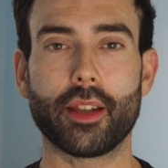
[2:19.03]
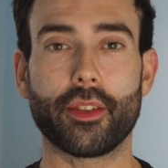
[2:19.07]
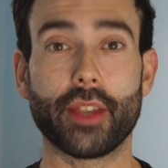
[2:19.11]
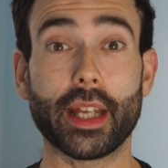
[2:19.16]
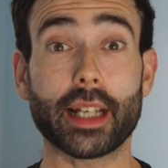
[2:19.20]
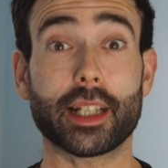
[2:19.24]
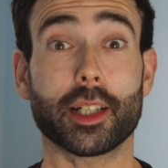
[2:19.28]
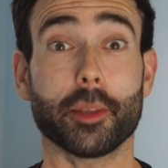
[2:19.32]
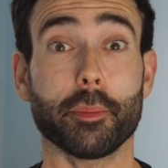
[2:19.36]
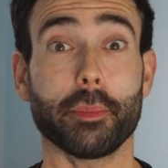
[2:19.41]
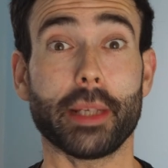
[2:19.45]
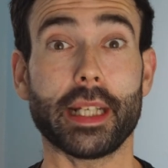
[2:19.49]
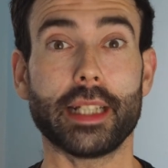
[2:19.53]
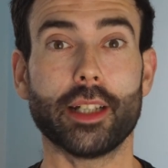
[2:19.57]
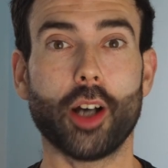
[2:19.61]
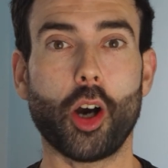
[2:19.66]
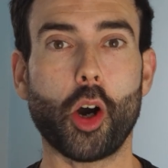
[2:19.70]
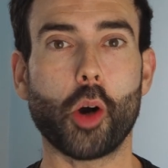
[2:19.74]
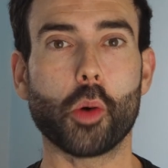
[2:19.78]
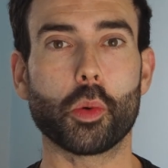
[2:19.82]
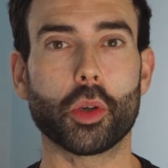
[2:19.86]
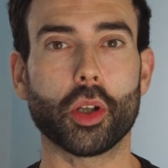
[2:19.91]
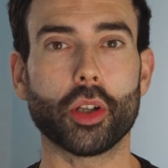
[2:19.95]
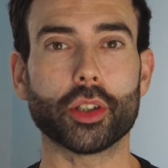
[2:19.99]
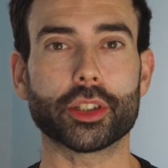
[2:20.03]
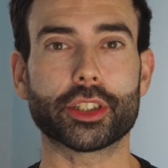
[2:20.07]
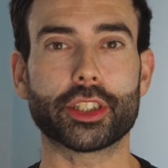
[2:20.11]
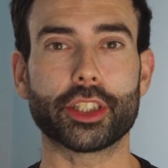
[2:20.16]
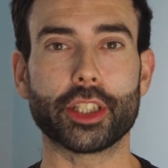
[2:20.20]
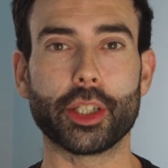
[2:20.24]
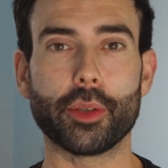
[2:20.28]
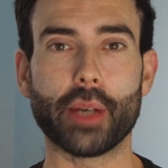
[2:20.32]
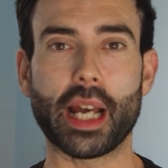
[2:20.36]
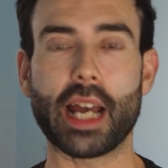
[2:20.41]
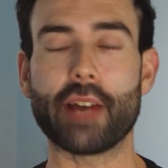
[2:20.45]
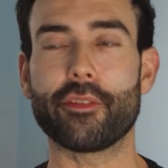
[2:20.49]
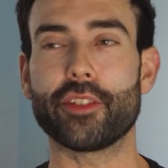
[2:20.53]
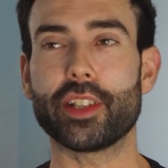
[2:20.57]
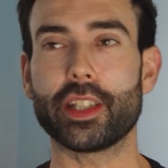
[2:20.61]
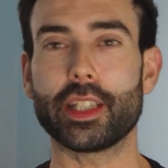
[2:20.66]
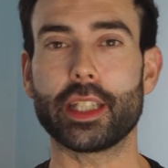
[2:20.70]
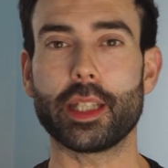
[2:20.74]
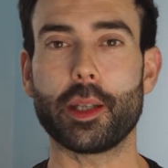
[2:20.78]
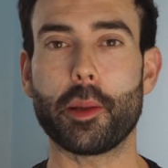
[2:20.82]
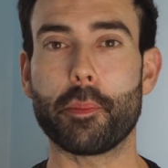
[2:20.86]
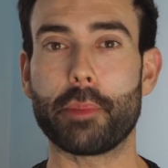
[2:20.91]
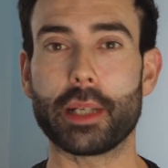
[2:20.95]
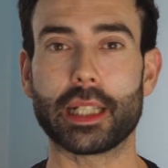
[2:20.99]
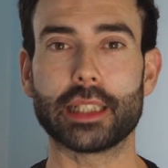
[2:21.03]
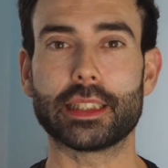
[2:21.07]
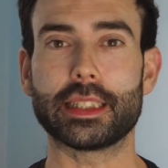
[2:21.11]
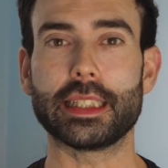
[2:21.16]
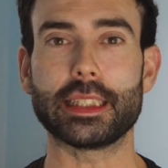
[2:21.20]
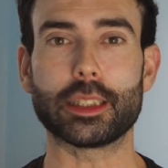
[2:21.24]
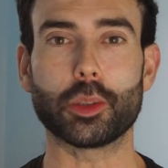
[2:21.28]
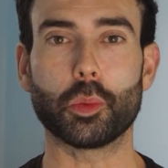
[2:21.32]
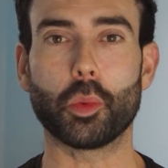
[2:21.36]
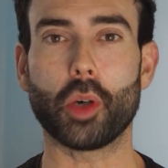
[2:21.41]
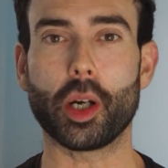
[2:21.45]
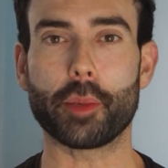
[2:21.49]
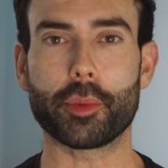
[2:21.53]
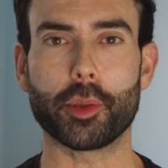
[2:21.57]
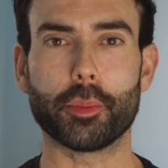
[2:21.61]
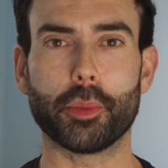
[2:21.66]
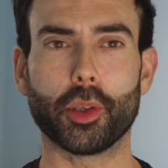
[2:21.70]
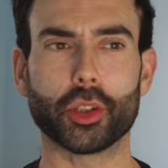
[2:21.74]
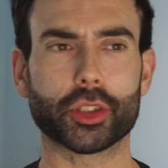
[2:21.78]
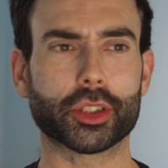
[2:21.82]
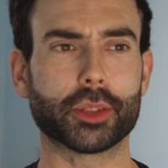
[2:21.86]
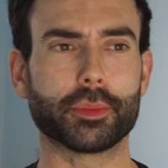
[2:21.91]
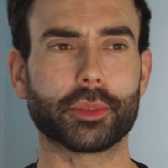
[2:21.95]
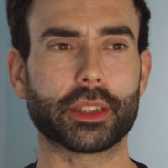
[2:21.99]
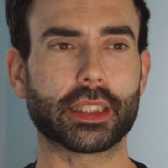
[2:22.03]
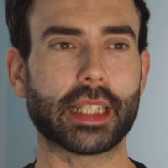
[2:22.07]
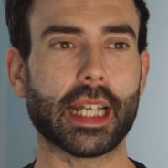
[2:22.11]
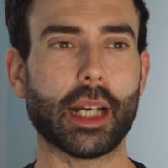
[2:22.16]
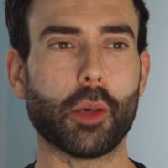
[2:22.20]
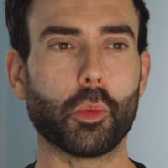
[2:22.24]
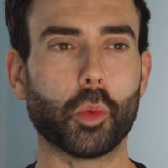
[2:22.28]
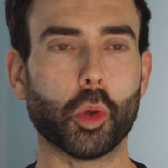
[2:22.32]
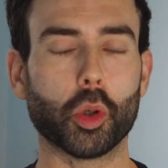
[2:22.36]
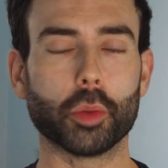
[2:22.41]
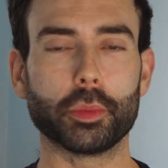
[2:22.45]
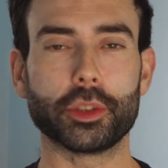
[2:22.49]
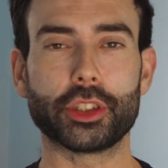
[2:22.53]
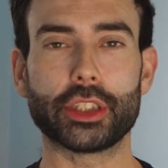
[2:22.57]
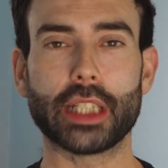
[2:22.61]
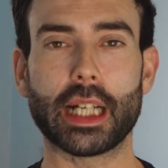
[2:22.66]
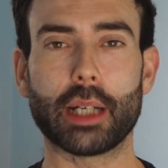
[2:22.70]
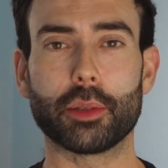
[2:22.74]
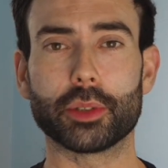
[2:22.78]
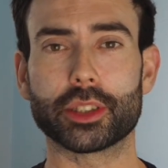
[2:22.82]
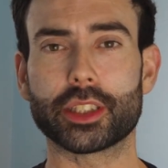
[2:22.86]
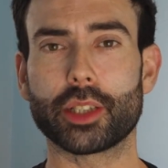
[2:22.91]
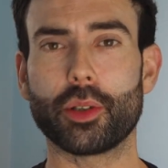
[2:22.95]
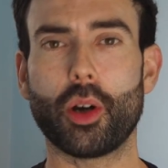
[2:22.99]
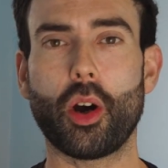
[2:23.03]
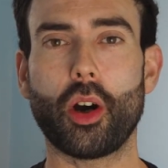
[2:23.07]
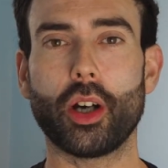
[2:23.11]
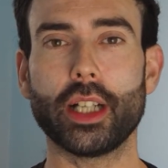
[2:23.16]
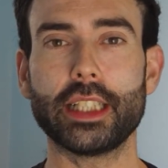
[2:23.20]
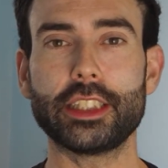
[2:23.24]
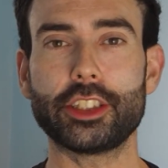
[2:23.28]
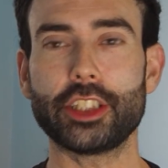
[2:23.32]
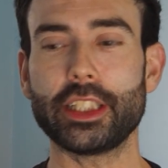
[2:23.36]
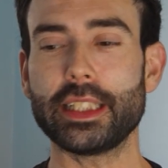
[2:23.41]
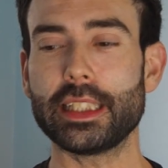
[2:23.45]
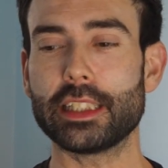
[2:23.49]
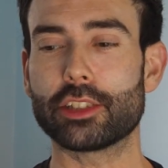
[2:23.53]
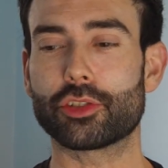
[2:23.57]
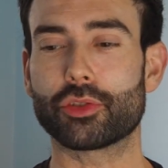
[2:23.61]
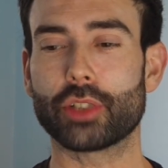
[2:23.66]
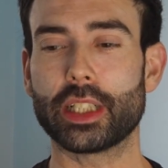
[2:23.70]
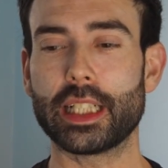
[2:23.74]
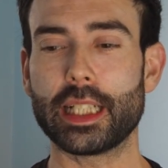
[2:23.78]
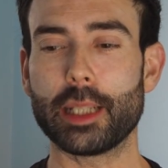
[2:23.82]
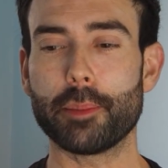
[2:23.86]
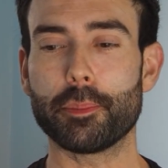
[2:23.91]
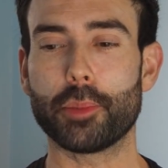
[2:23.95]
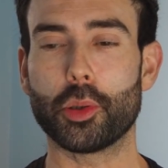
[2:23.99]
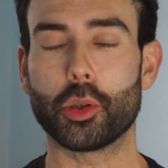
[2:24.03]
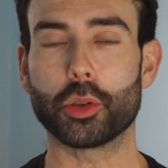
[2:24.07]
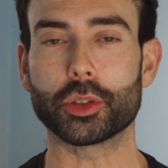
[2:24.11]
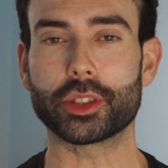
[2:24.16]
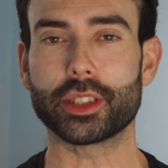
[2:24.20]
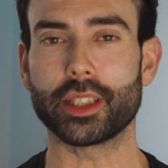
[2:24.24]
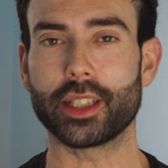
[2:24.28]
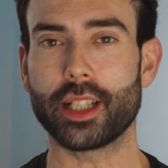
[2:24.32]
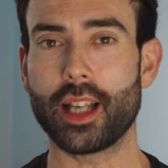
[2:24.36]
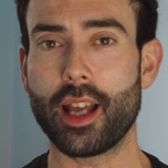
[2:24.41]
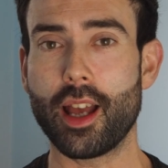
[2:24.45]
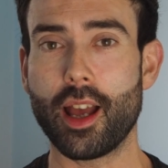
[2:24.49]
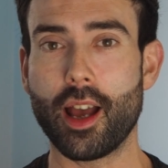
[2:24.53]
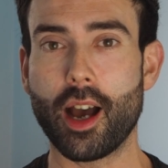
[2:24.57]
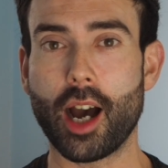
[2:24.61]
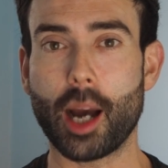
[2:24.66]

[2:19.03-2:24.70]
that can mean a whole lot to you, having the ability to wipe your bottom, to get a warm shower. So hygiene is really important.